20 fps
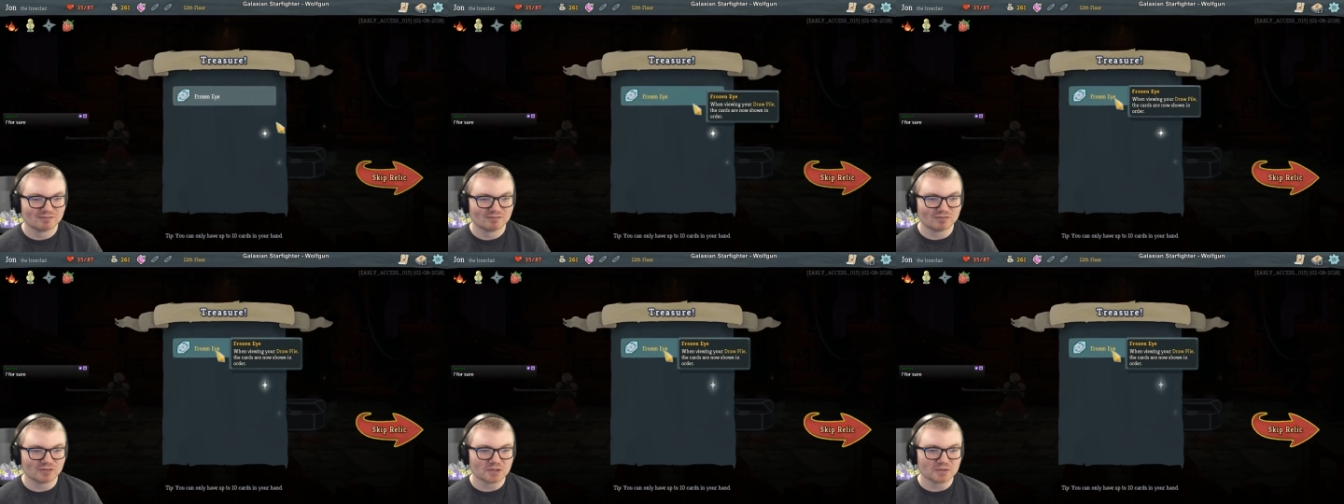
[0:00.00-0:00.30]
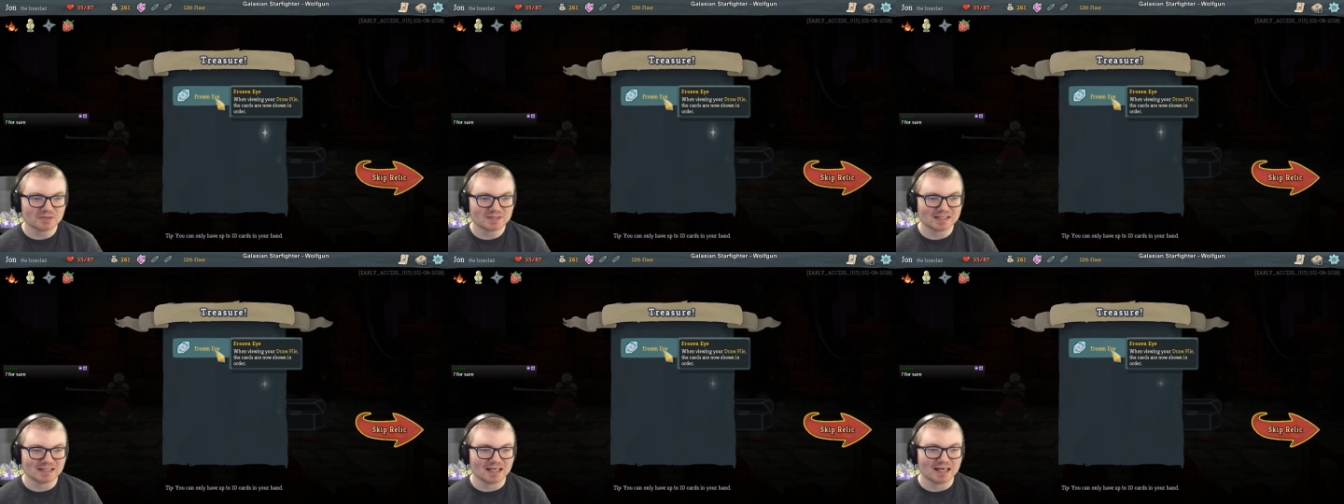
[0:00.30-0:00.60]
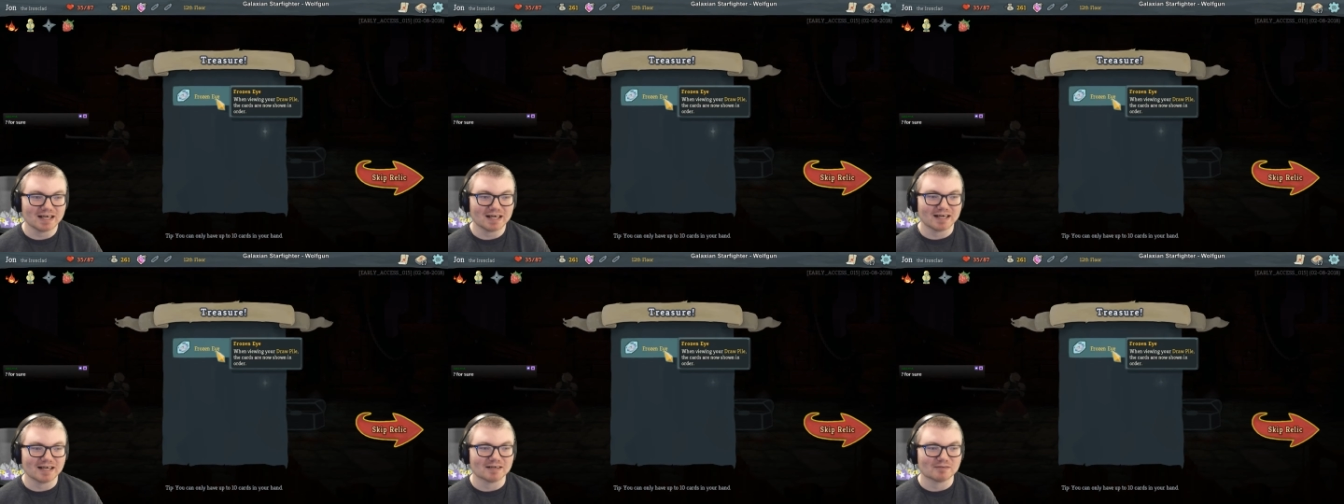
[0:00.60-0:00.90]
Frozen
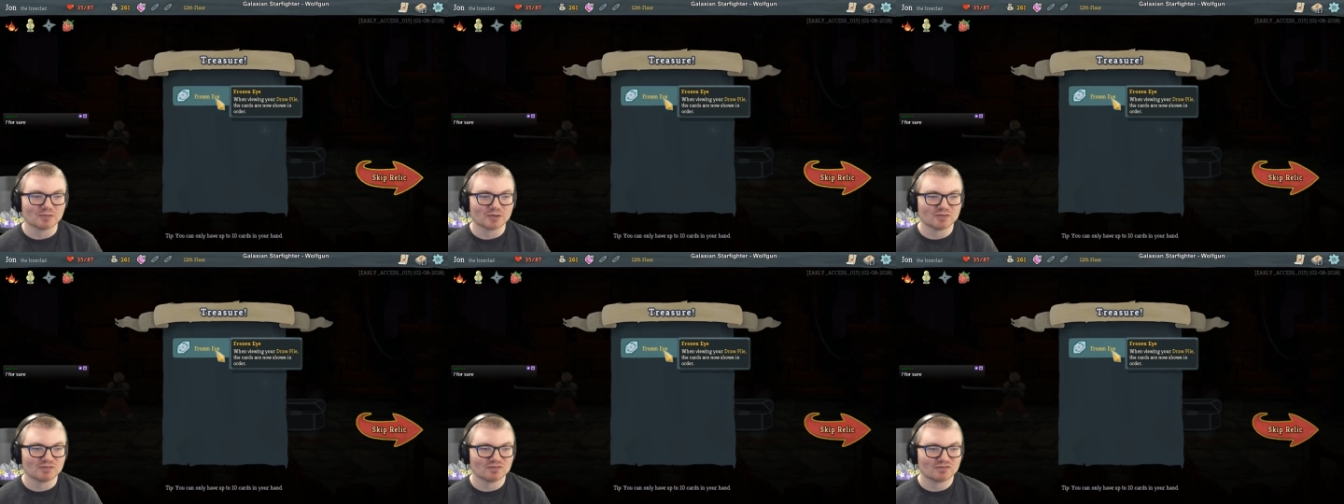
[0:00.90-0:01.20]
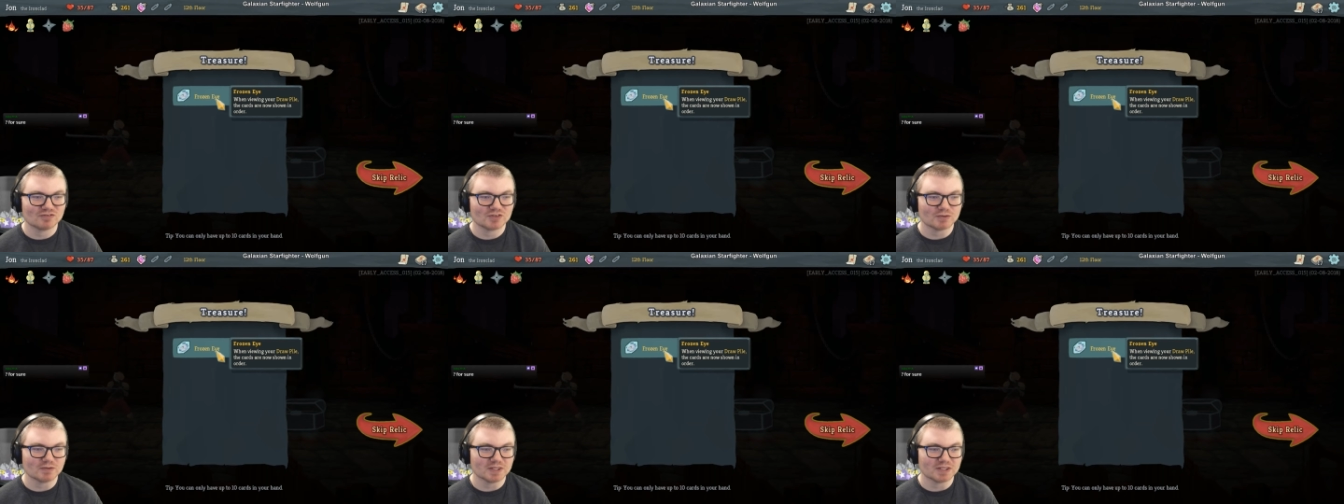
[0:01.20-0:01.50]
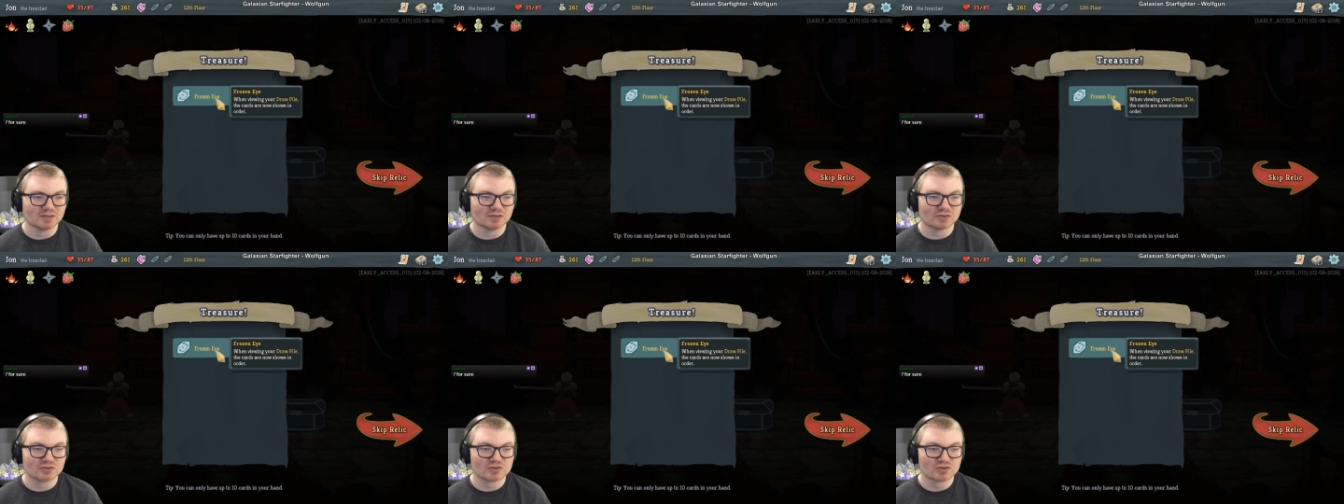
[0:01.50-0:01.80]
Eye. When
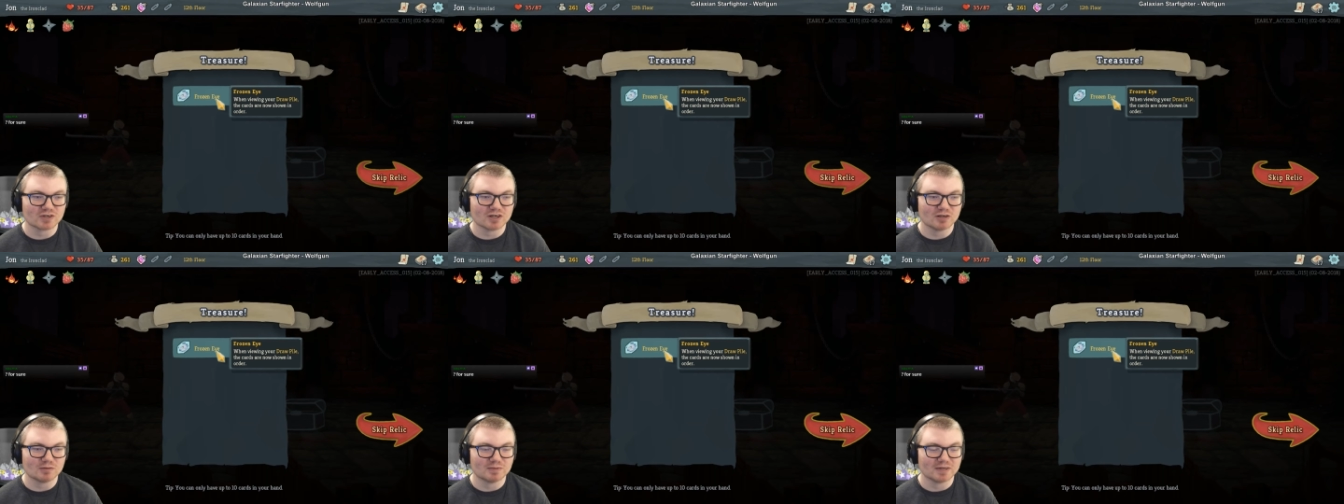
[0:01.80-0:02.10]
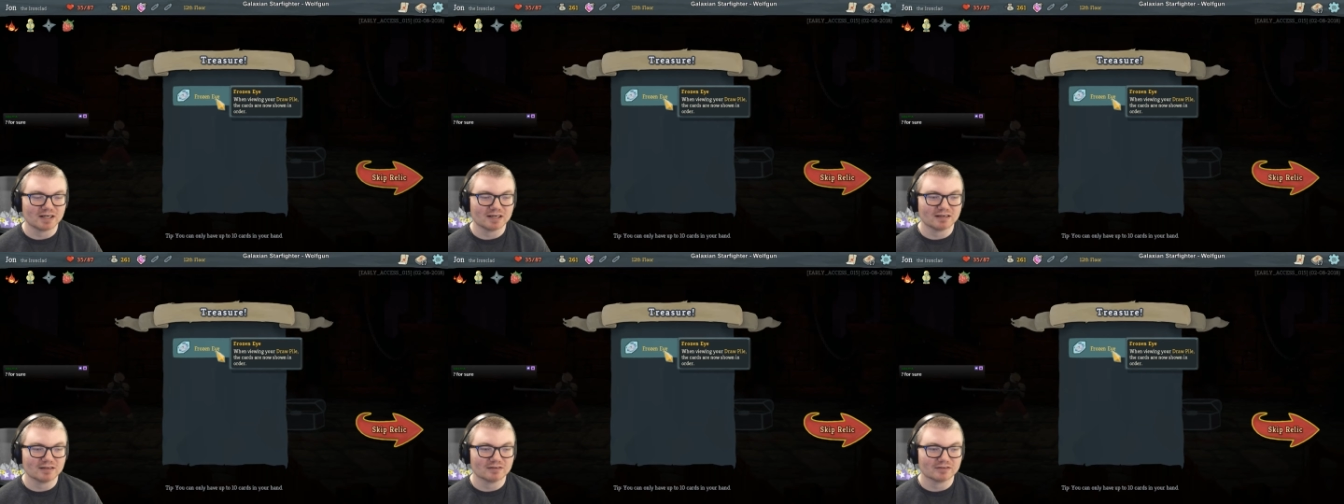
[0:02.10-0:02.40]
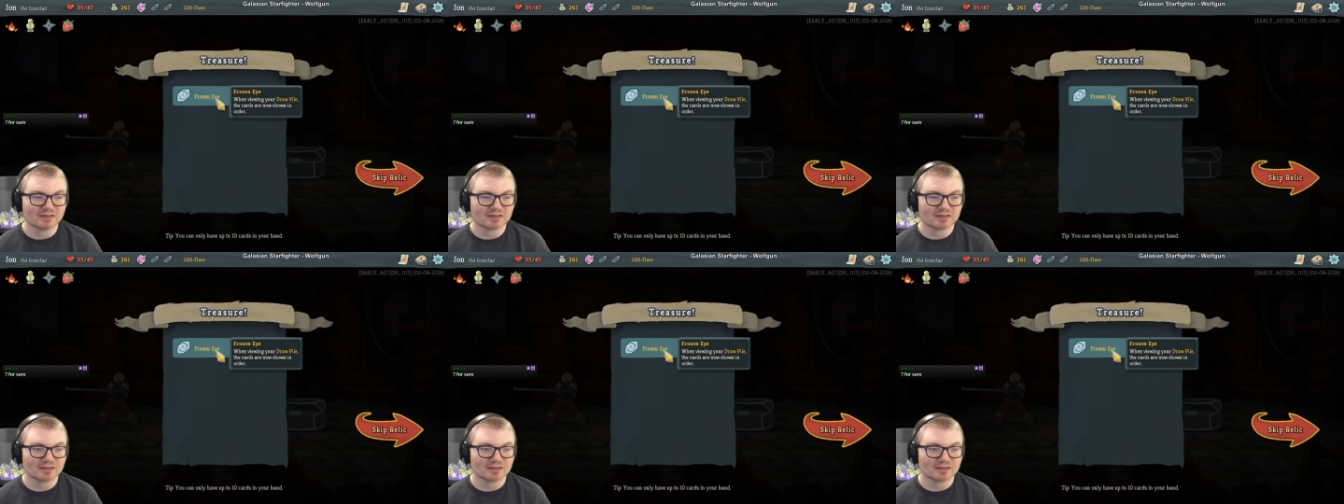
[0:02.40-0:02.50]
viewing your draw pile,